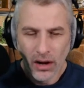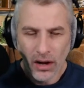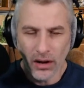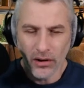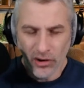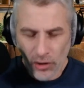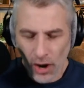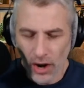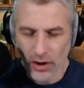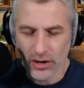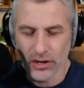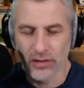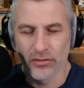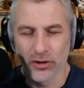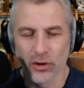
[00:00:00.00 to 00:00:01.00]
and not
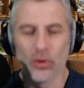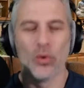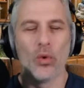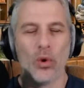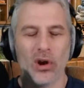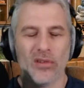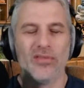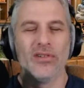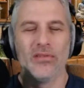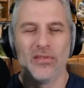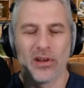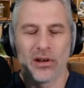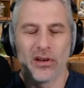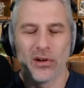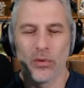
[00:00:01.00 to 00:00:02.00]
even a whiff of
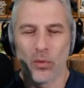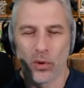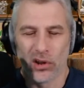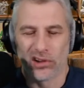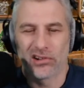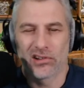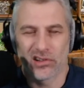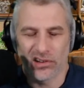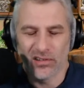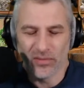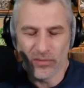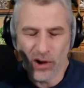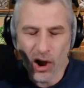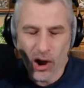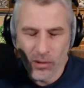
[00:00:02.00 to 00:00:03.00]
any Wiltshire
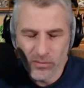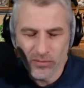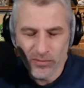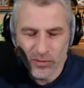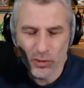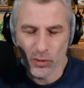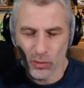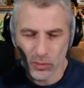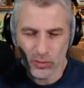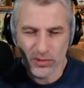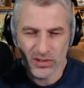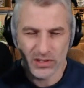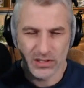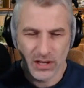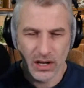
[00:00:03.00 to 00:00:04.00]
farm
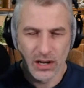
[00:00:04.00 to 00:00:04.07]
foods.